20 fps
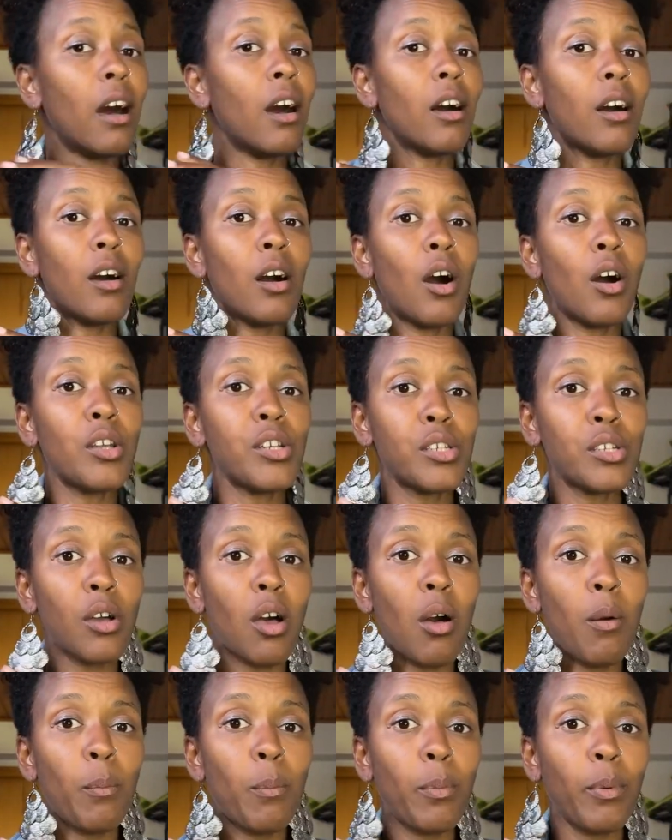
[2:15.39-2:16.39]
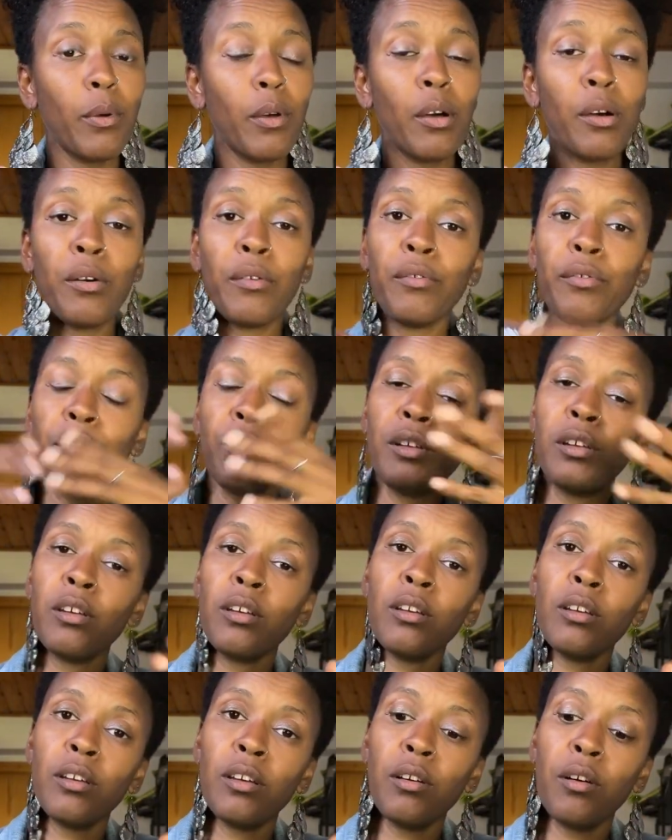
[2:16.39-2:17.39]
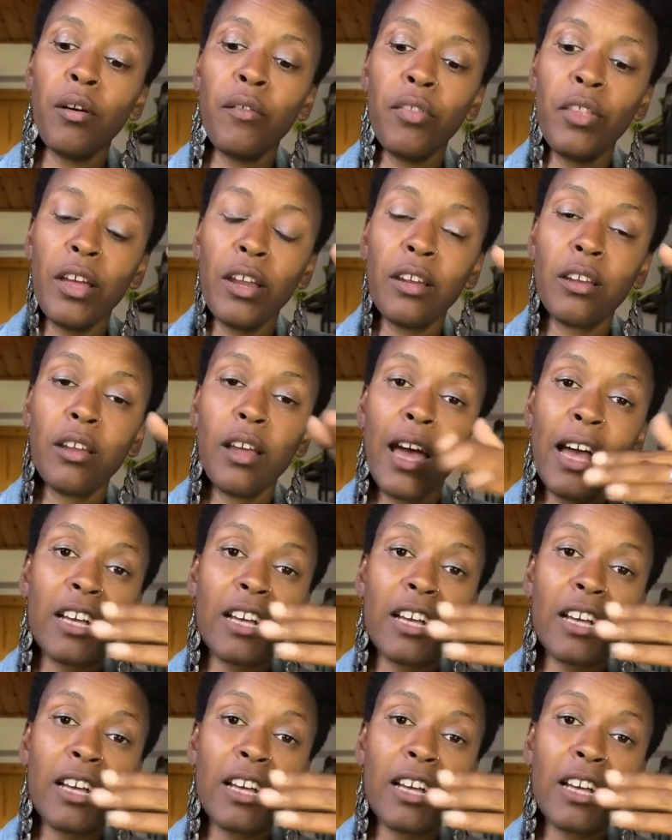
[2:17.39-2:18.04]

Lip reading: on top of that